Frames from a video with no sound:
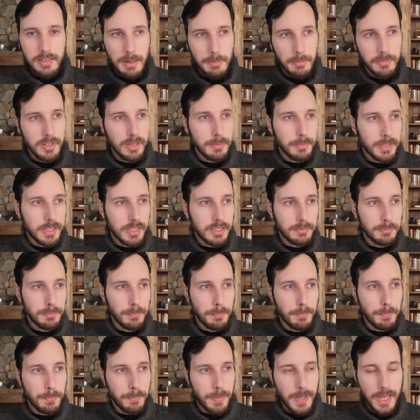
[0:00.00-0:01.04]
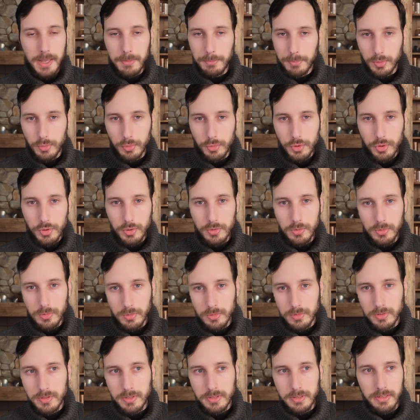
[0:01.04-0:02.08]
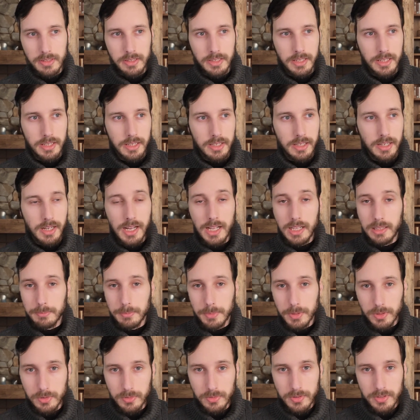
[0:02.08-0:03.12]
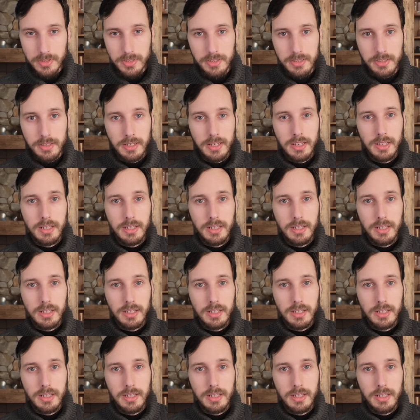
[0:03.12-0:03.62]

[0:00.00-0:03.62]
Some of them are bamboo shoots, almonds,